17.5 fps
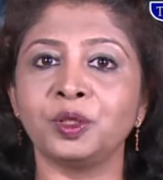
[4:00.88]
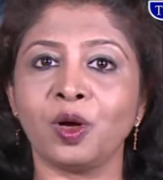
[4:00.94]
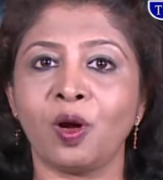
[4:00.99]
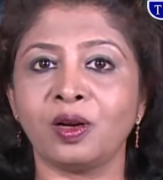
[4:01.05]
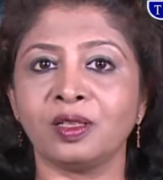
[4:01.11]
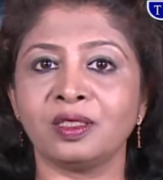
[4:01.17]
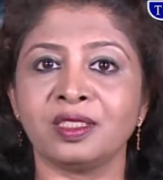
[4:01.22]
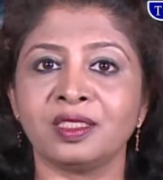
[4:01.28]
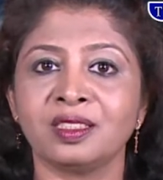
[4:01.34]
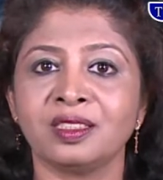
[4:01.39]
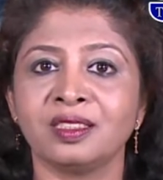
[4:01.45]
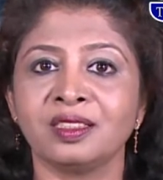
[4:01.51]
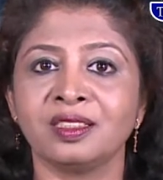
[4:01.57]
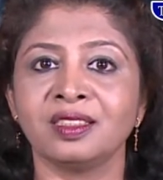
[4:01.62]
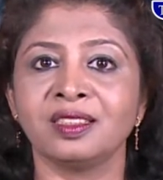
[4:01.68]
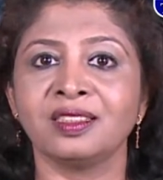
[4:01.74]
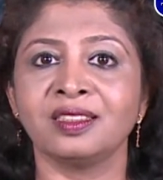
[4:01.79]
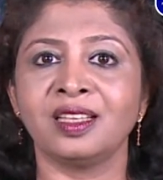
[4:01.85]
Dot,
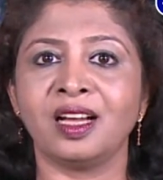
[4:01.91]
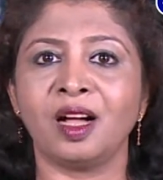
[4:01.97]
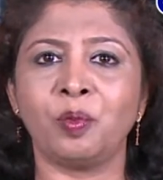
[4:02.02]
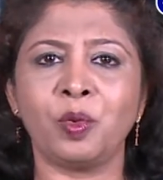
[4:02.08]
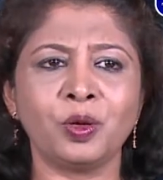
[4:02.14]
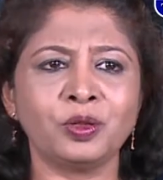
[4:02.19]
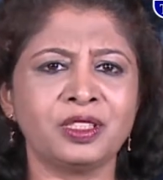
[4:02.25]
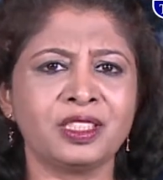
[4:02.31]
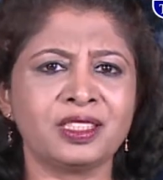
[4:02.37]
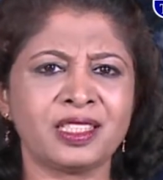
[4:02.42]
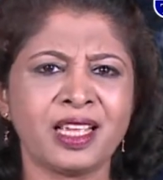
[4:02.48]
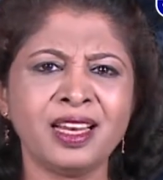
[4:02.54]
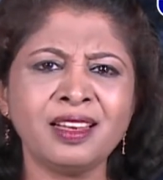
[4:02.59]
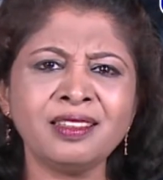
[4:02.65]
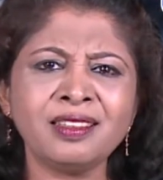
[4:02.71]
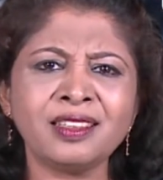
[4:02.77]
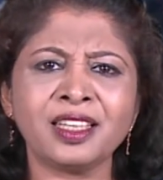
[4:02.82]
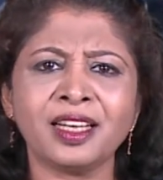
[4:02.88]
about this
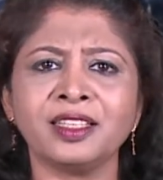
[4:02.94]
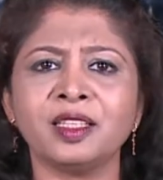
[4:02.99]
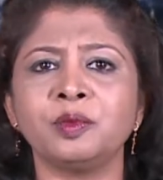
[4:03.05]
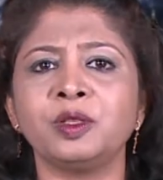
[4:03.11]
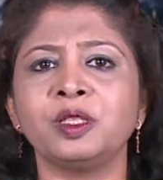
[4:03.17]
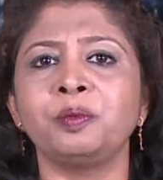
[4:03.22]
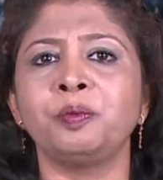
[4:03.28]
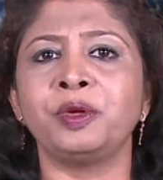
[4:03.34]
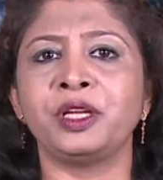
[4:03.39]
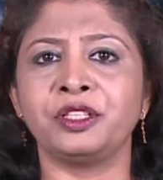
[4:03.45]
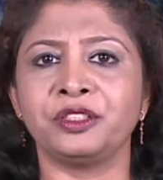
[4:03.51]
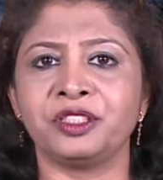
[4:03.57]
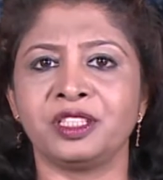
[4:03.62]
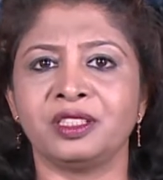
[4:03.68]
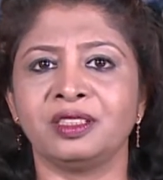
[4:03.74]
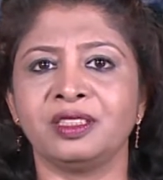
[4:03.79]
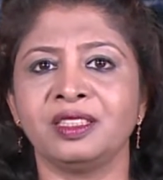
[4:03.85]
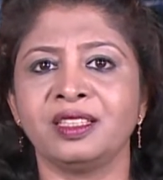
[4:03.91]
incredible
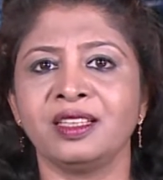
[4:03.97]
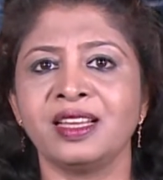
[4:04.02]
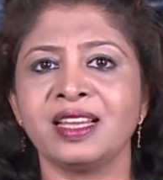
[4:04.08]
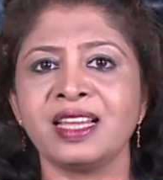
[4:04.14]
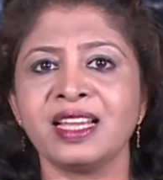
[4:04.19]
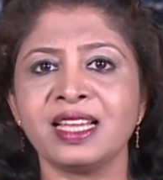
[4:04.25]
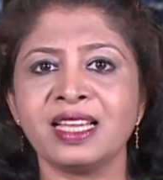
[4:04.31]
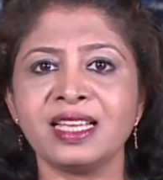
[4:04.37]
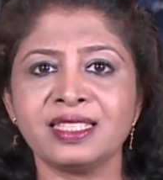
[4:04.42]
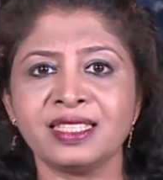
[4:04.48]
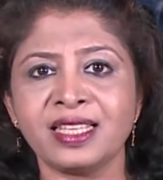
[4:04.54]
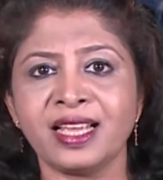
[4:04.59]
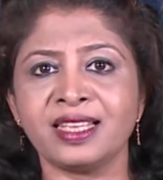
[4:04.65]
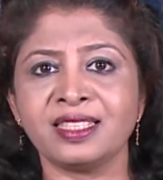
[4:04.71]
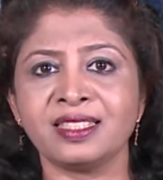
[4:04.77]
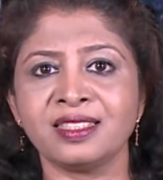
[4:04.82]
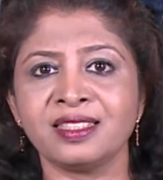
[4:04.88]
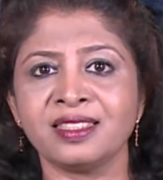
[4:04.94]
picture. He
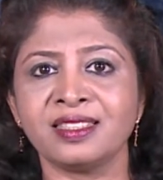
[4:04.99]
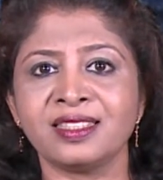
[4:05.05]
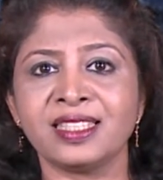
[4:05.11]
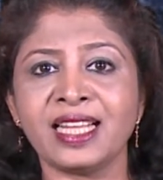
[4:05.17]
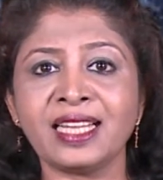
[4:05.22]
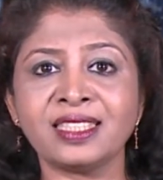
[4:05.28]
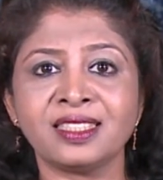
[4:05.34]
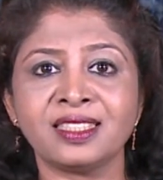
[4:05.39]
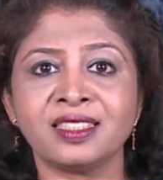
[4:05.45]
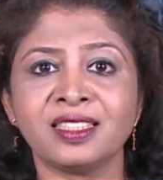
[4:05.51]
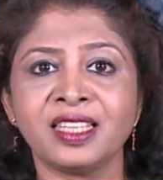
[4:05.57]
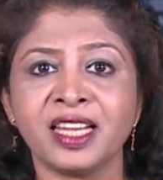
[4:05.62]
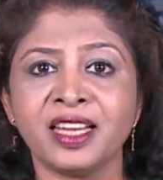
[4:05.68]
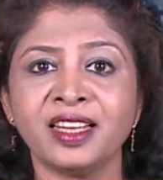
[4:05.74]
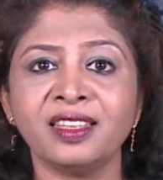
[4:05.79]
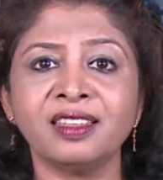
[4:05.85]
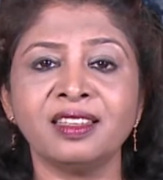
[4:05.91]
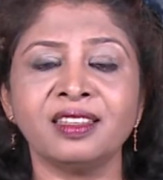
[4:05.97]
says, "That's
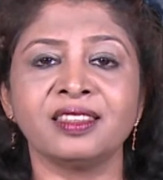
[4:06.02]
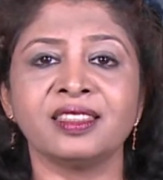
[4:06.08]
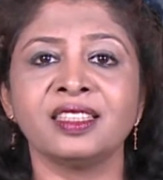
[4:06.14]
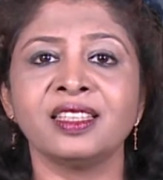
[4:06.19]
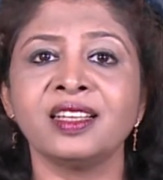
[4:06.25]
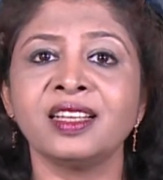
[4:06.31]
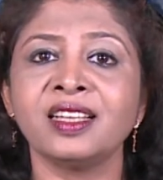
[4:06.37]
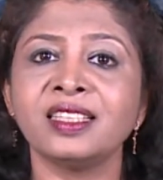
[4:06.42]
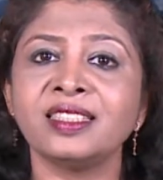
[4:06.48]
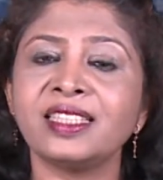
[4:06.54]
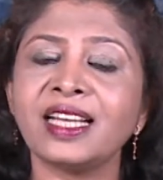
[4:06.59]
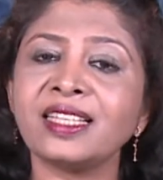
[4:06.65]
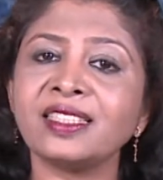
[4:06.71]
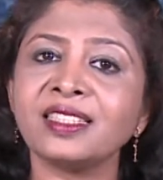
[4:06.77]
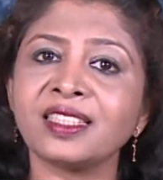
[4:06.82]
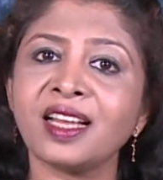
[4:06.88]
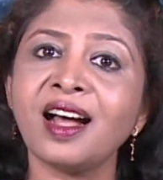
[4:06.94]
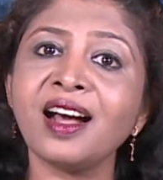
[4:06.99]
here,
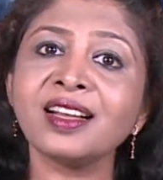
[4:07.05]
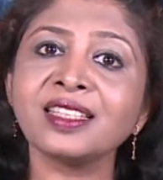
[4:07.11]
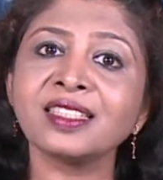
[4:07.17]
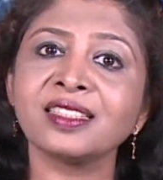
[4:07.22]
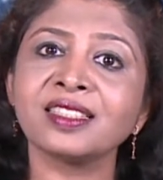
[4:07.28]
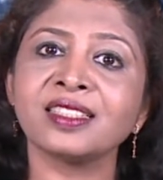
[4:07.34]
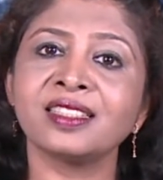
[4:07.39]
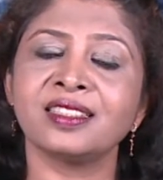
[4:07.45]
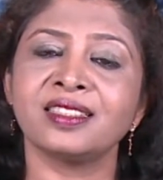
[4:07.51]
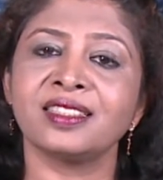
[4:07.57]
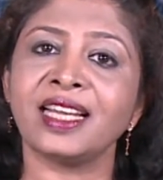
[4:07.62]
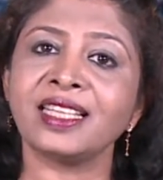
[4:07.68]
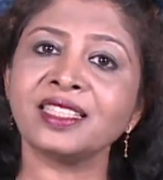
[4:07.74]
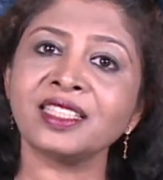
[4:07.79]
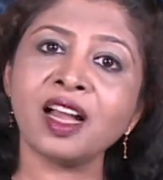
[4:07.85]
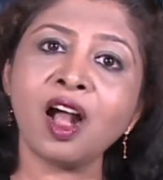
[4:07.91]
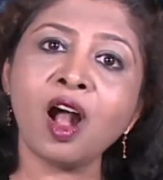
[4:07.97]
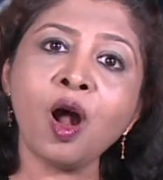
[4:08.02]
that's us,
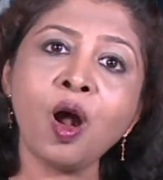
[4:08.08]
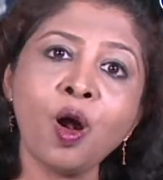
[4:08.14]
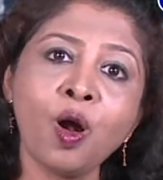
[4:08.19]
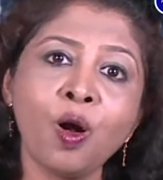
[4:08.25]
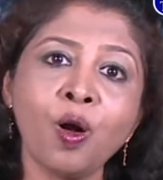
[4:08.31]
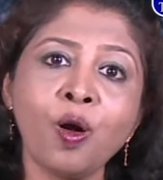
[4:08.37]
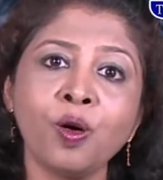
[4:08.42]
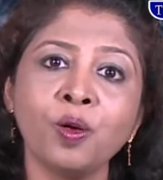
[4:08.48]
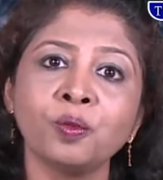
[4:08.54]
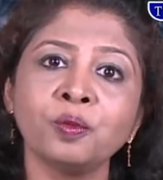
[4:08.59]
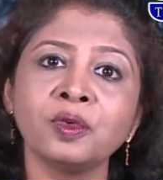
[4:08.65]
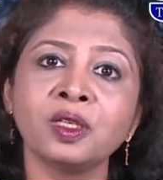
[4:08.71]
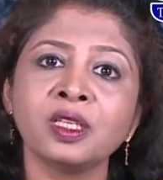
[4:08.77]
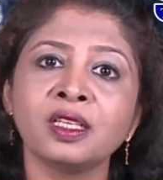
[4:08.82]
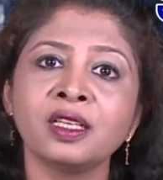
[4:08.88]
that's our home.